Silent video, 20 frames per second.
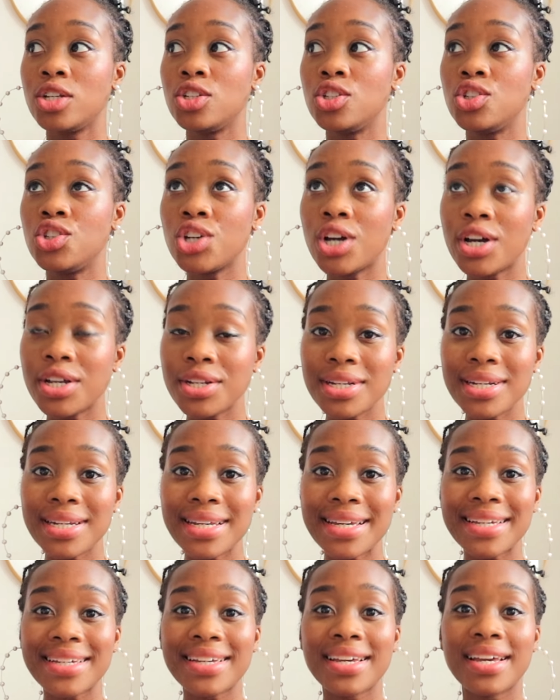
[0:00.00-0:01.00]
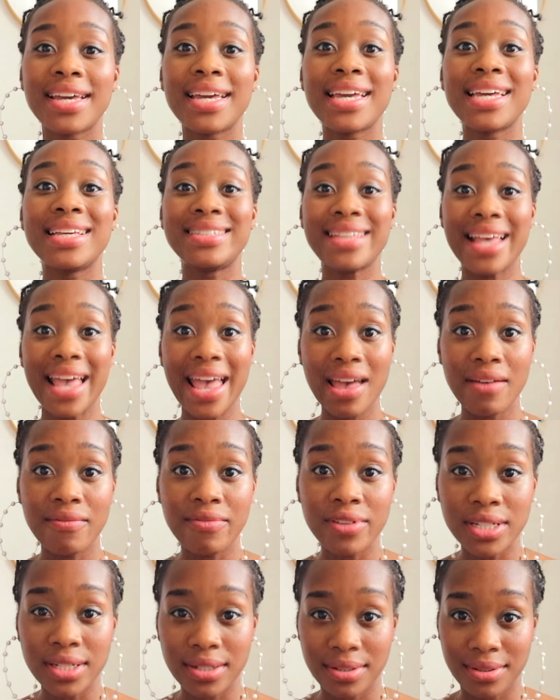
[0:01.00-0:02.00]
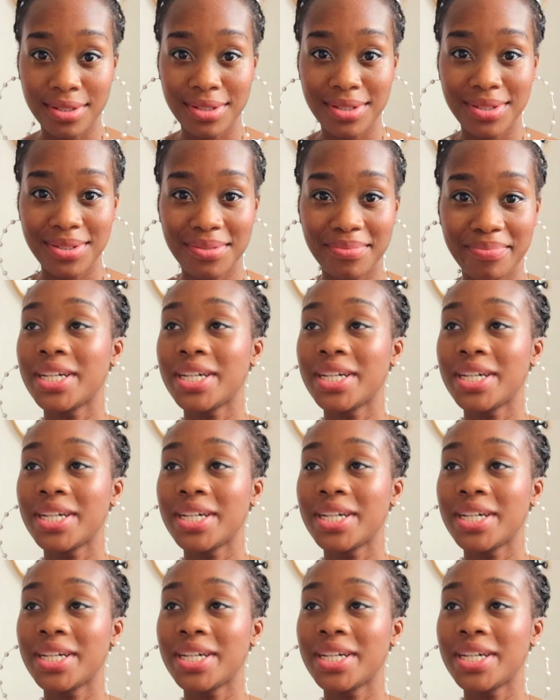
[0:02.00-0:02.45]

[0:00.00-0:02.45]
Journaling is evidence.